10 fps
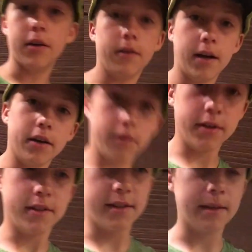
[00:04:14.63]
know, I know,
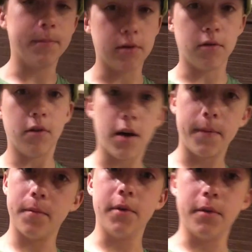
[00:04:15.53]
it's typical. A lot of
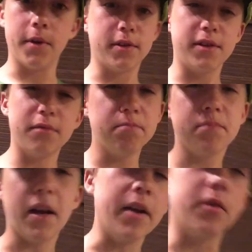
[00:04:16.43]
people do it. It's still
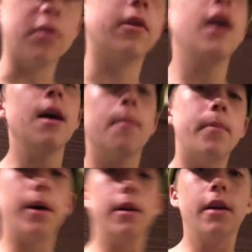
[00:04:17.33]
kind of cool,
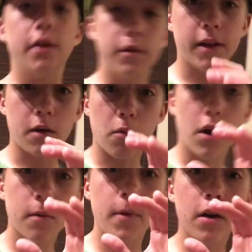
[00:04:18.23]
but you take a
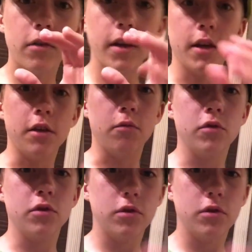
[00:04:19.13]
water bottle and you